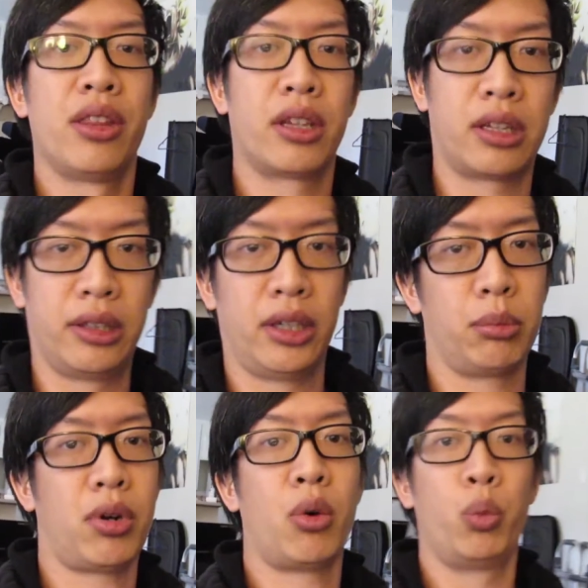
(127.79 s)
The clear
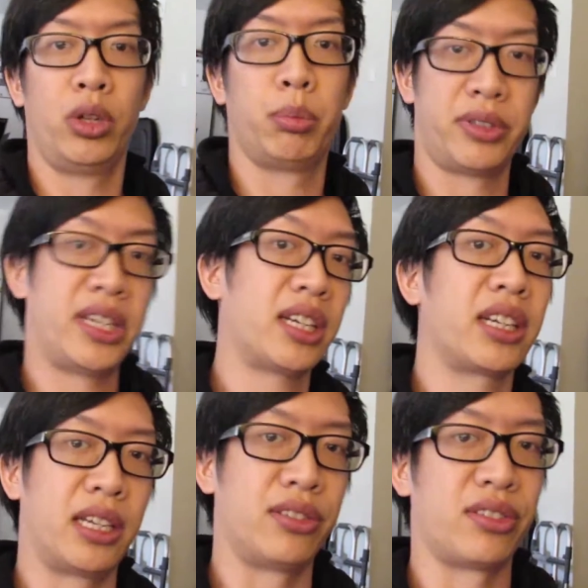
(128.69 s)
bra will protect
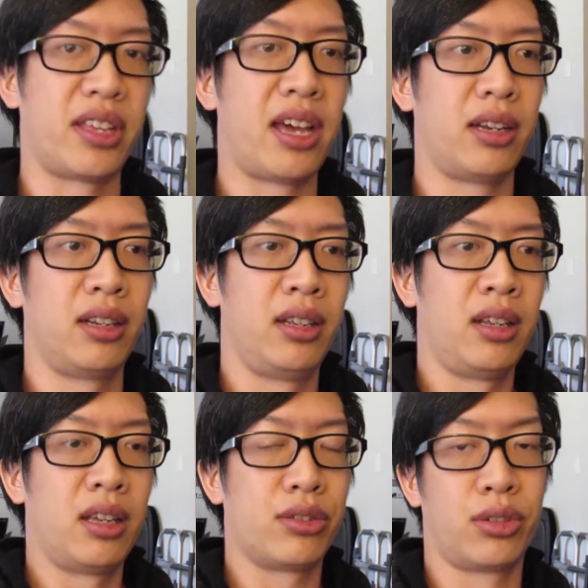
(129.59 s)
against that.
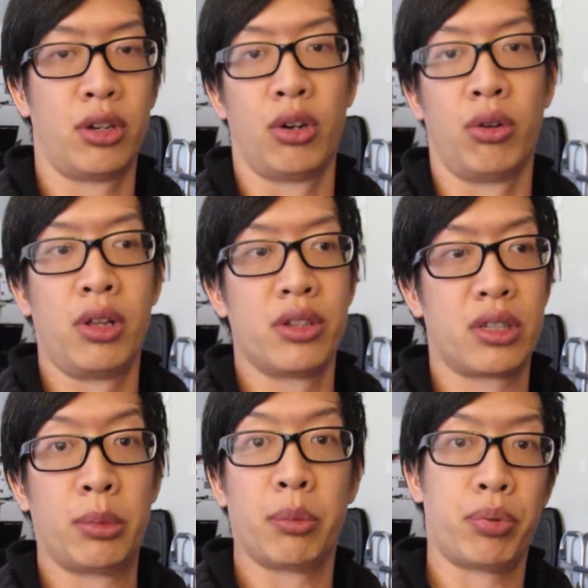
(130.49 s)
So
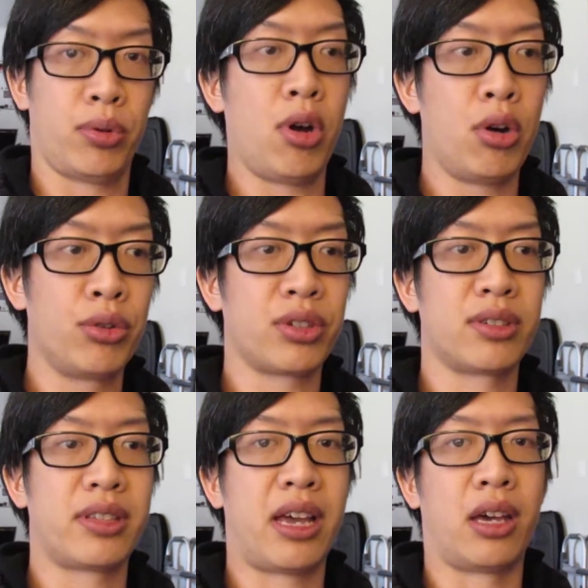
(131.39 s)
some of the pros
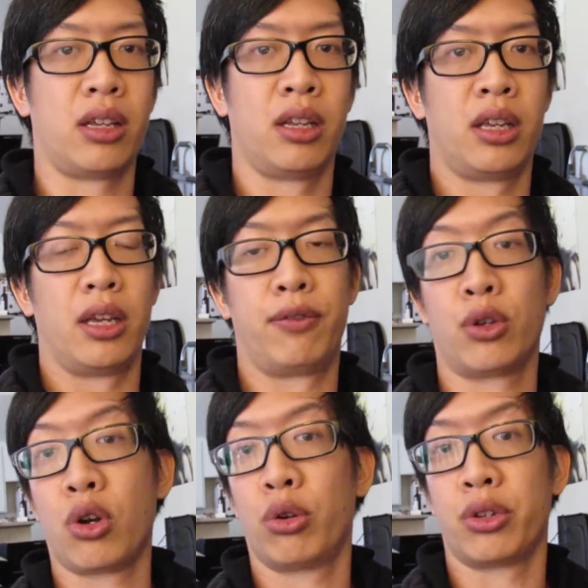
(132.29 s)
is that if you
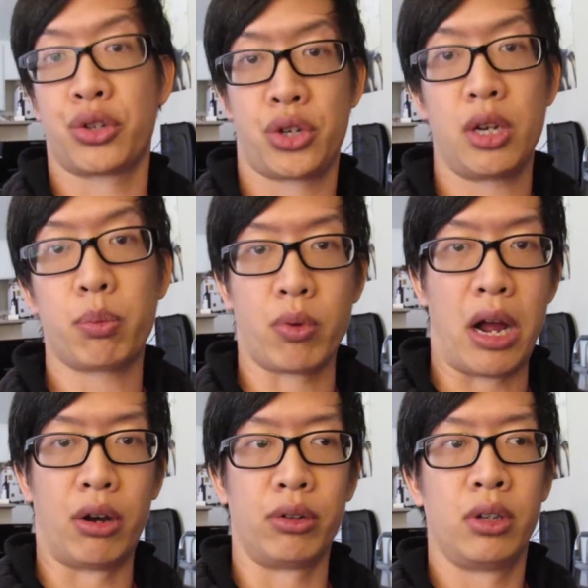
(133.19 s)
go the cheap
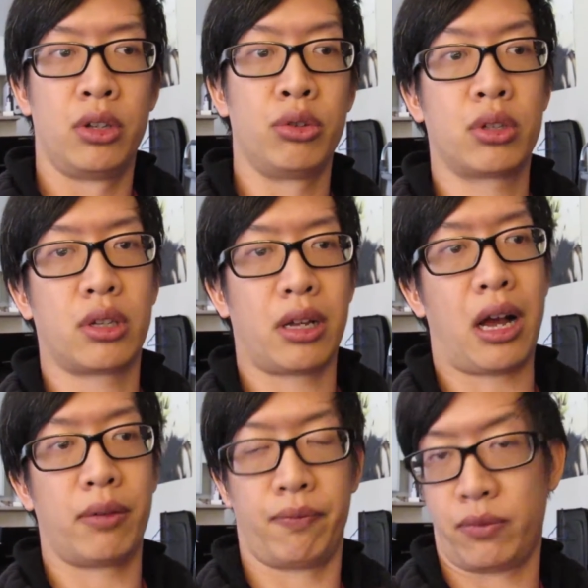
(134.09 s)
route,
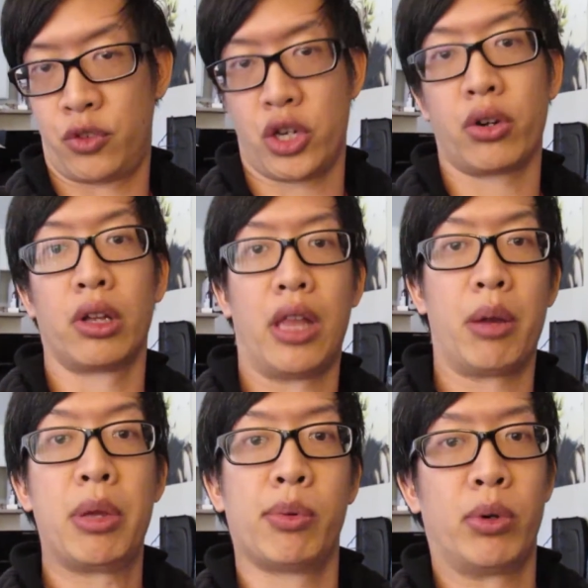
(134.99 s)
generally a lot
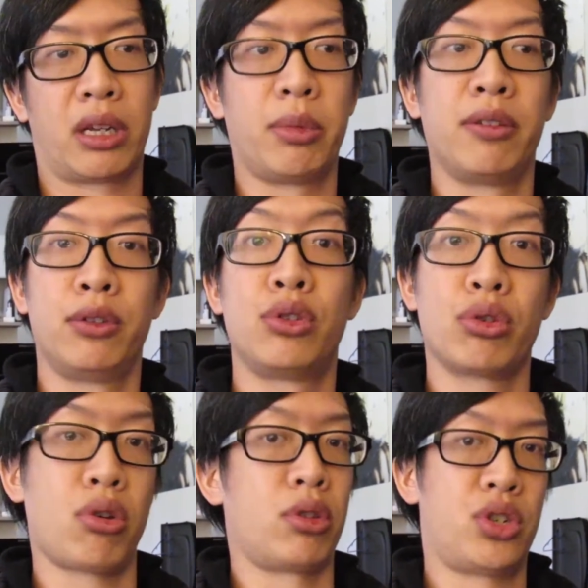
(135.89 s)
of people recommend, if you do
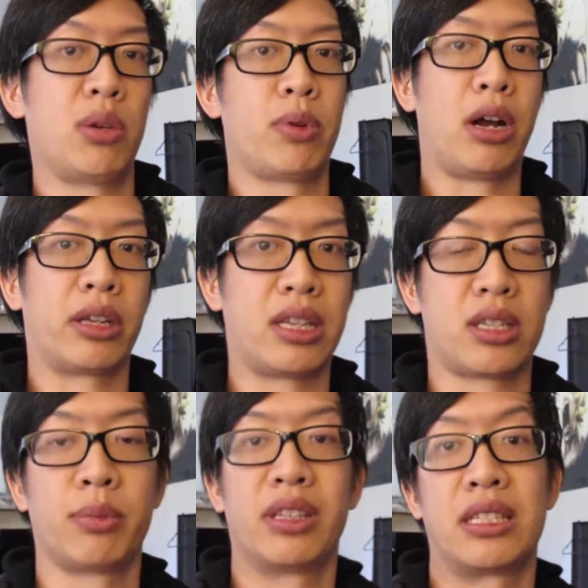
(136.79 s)
go the cheap route, get
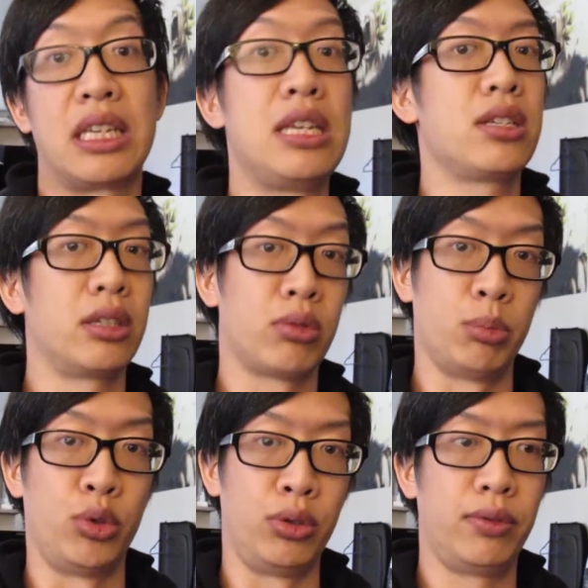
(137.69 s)
something that's easily
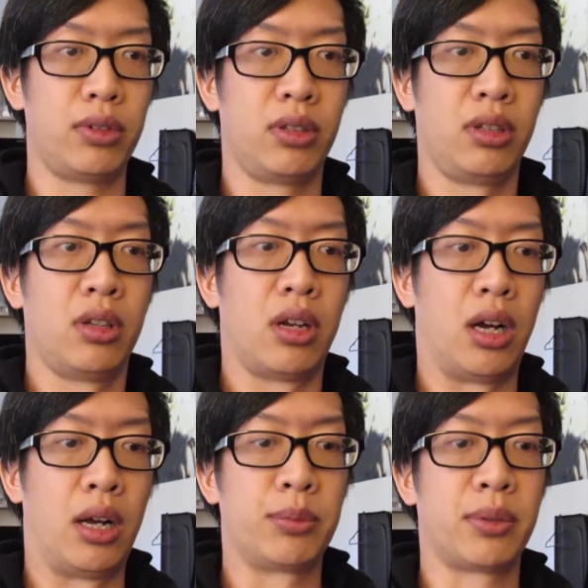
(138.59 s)
removed,
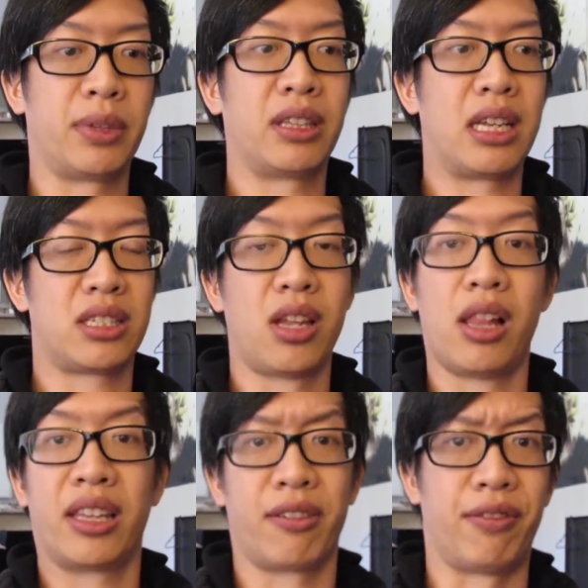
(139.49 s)
something that's
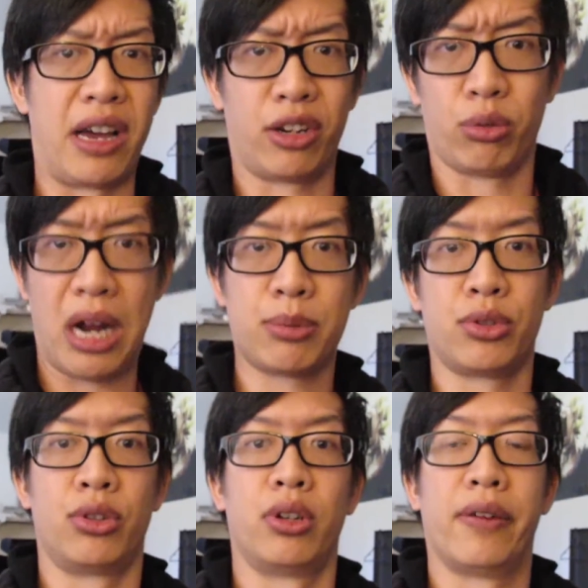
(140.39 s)
not like a vinyl wrap,
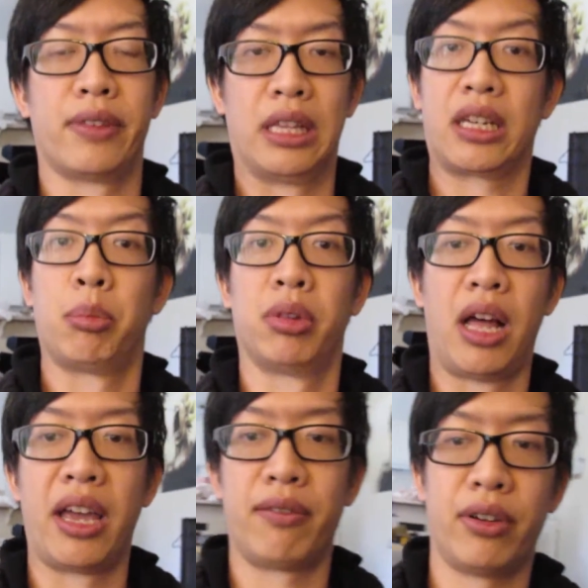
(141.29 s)
so you don't have to like
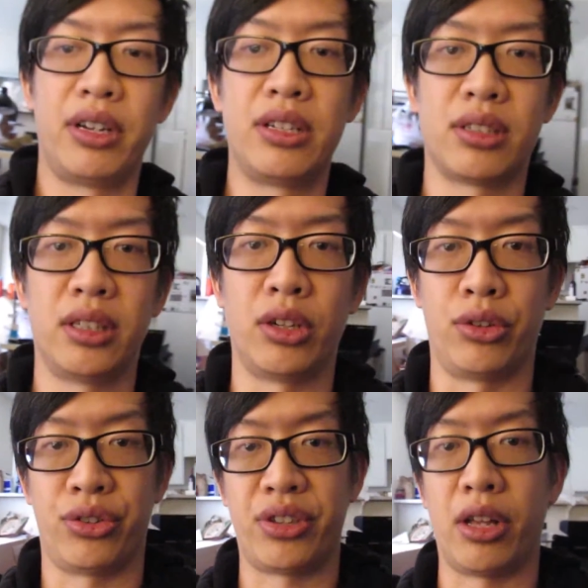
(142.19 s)
apply it very easily or
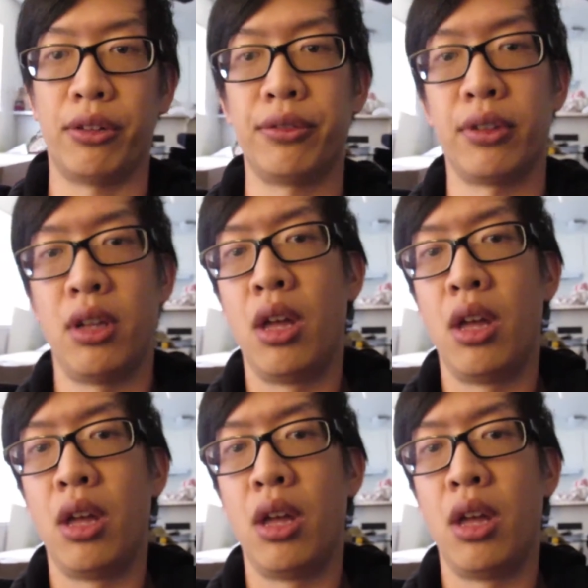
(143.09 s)
yourself.